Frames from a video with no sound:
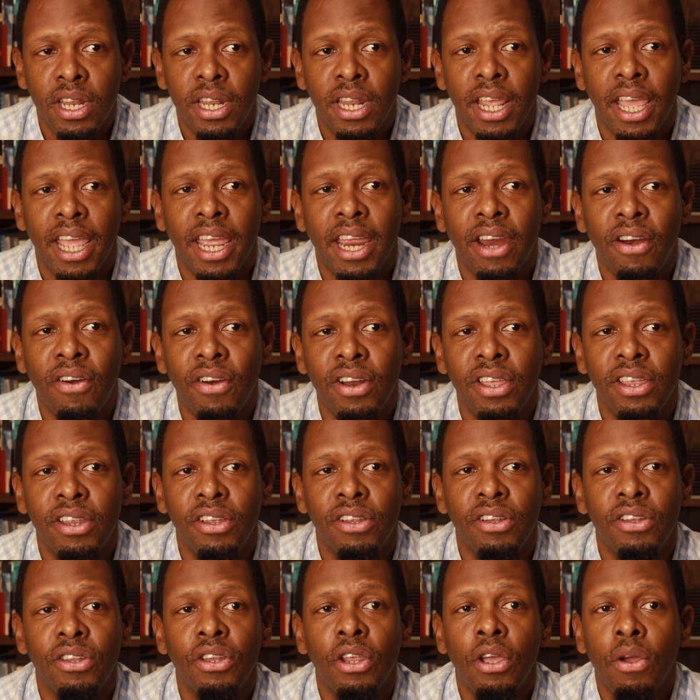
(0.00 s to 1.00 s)
the
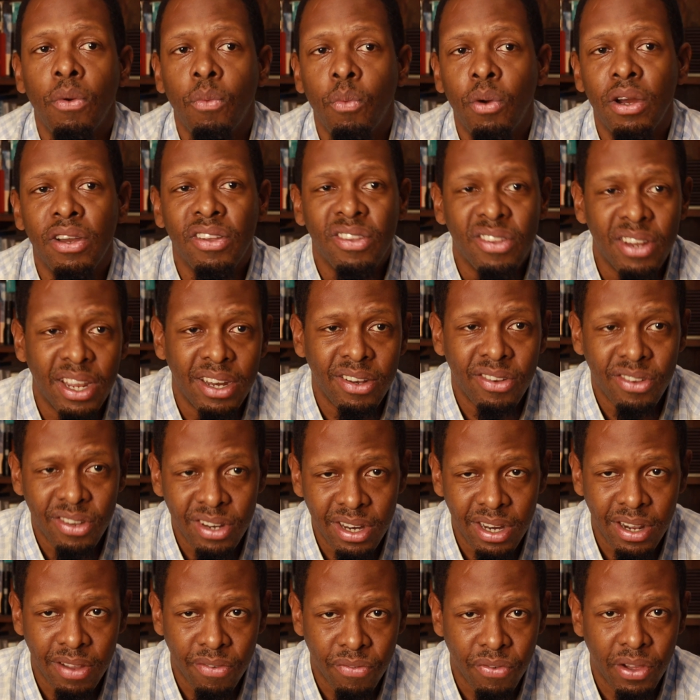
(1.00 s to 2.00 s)
areas where said
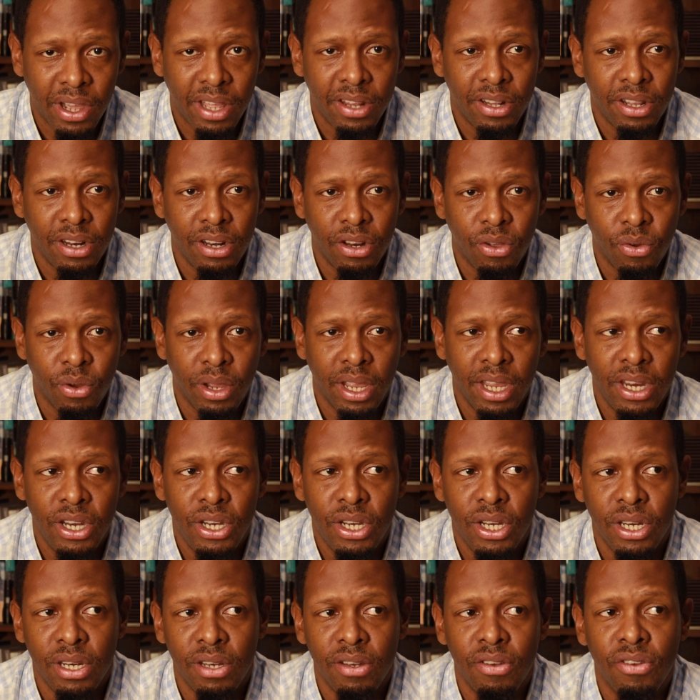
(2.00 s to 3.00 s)
seating find their
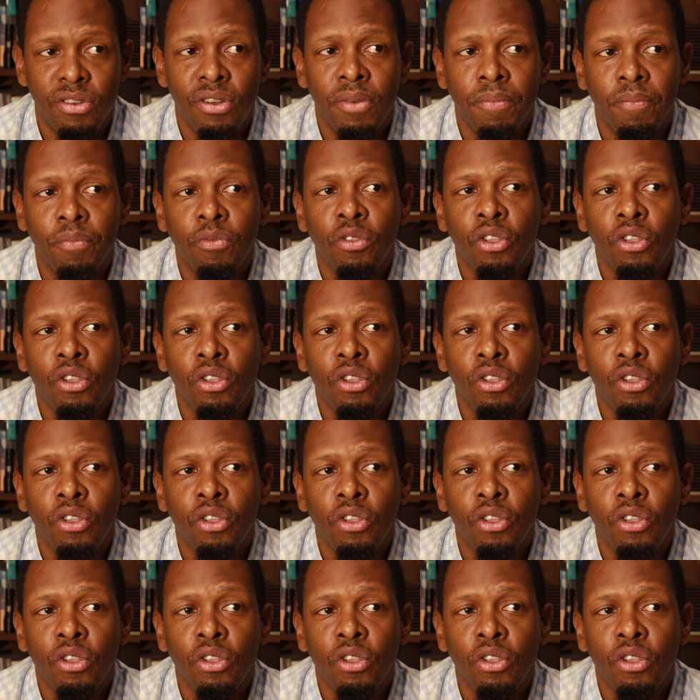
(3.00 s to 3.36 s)
locations